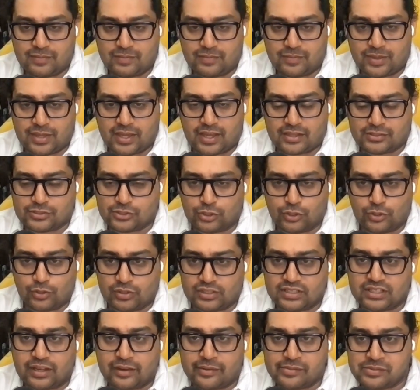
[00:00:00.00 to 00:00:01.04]
yeah
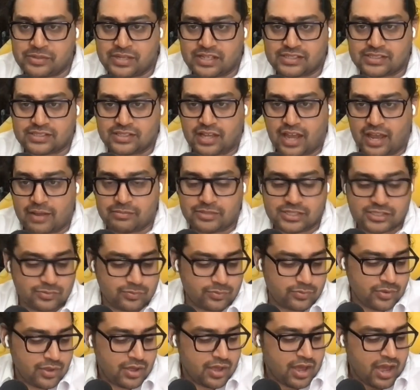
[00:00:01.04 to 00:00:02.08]
so i'm just i'm just
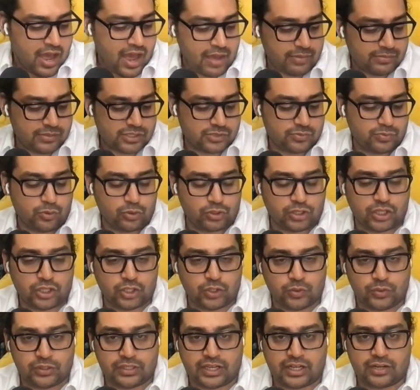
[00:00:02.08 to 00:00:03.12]
I'm just booking
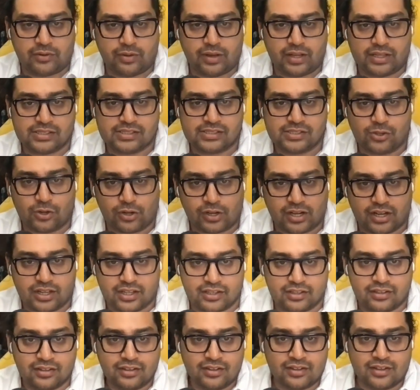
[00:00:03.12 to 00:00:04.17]
you in advance
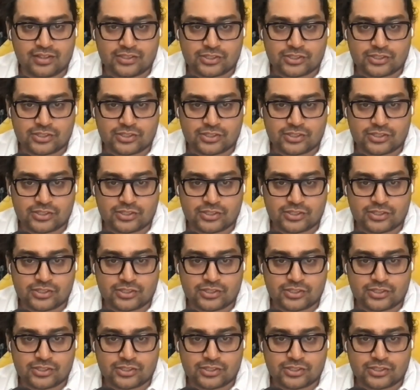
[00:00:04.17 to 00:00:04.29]
already.